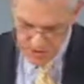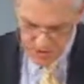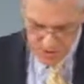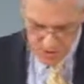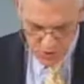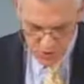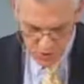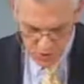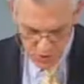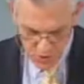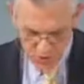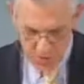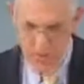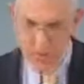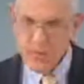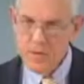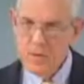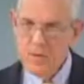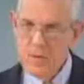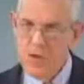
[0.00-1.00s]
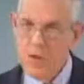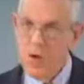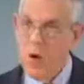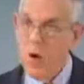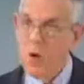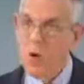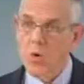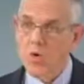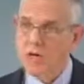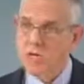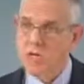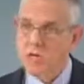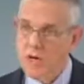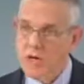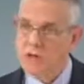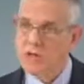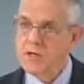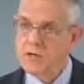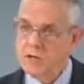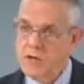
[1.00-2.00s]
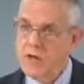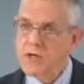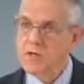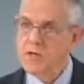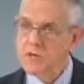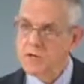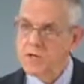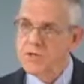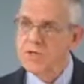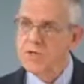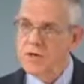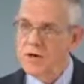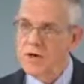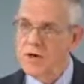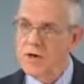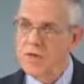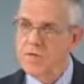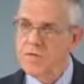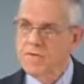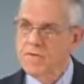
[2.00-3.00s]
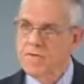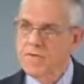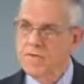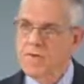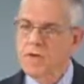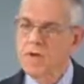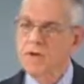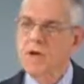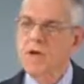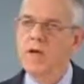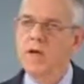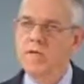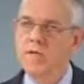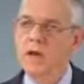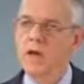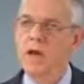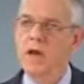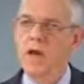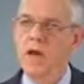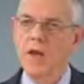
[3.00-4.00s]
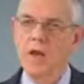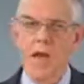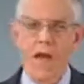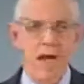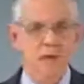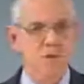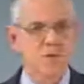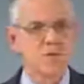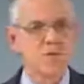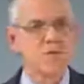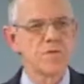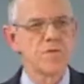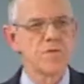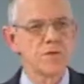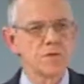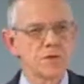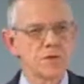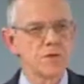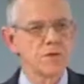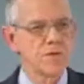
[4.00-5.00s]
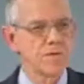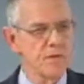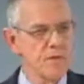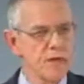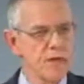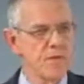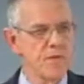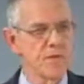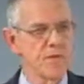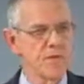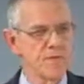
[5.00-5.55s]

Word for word: normal, or is present nature itself containing natural forces of evil?